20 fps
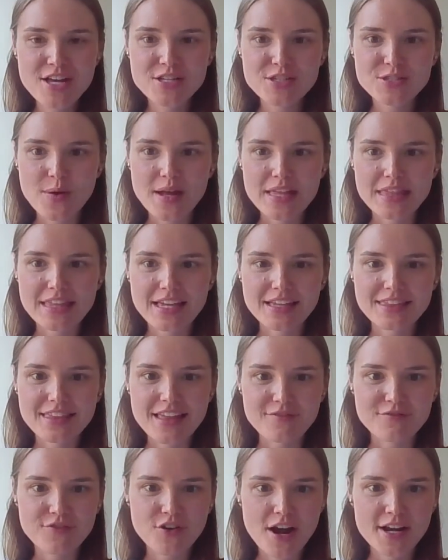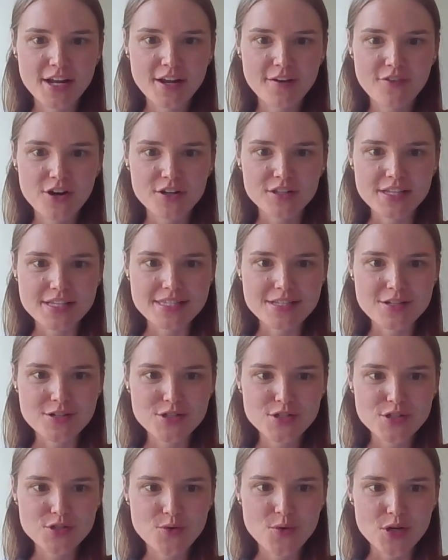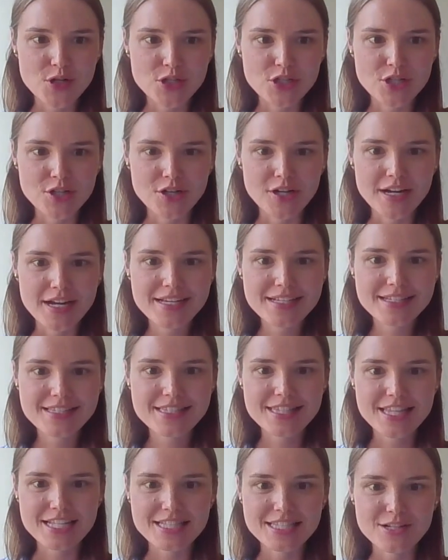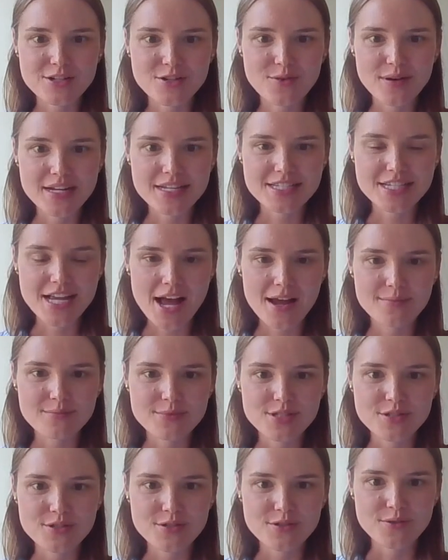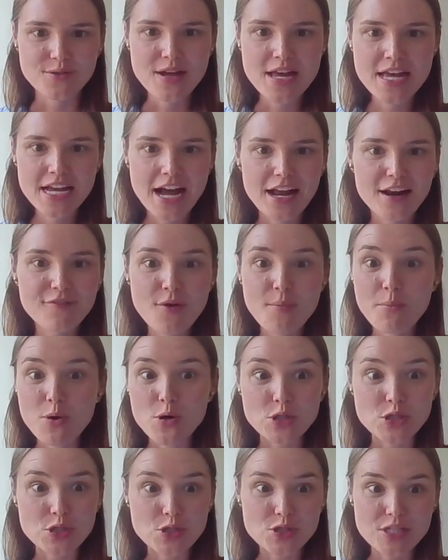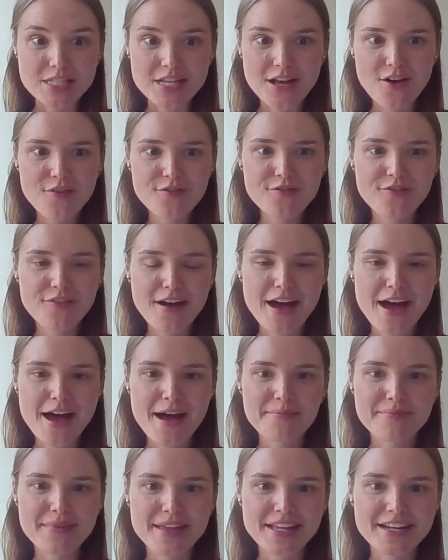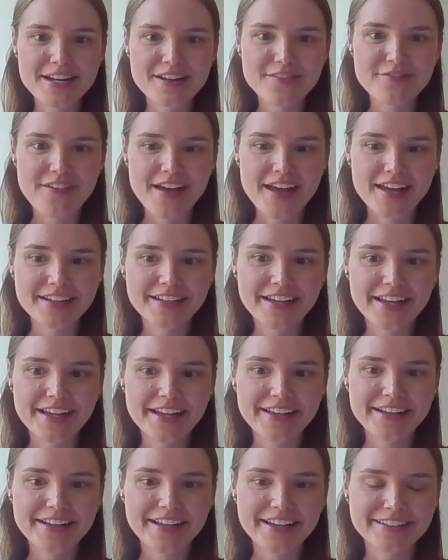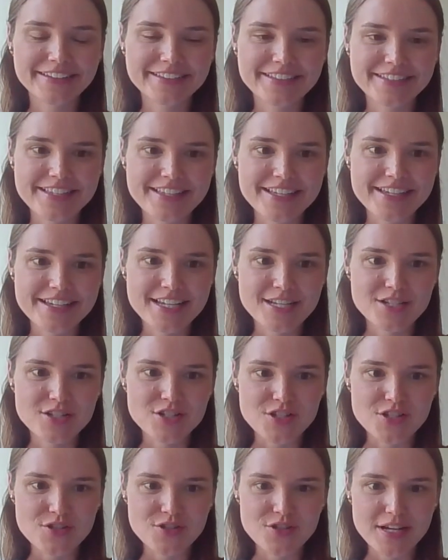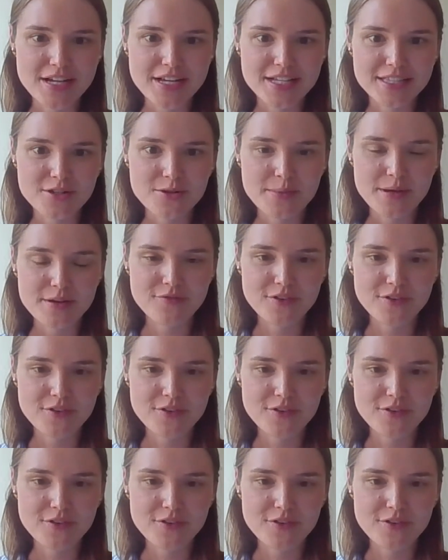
So I think that for any of our listeners who are curious, that's a great time to kind of immerse yourself in an event and into the industry a little bit